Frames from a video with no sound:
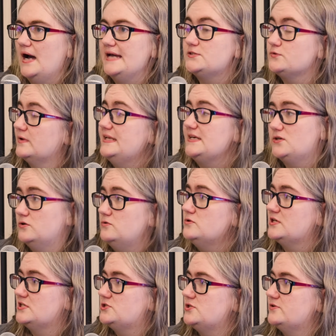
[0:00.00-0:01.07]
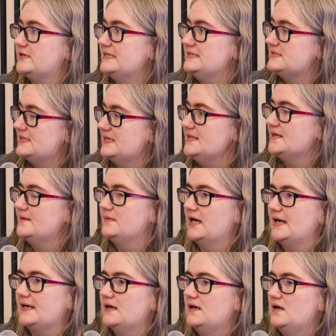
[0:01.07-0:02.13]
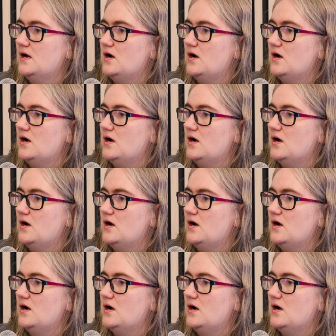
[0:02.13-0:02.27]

It's really cool because you can see them like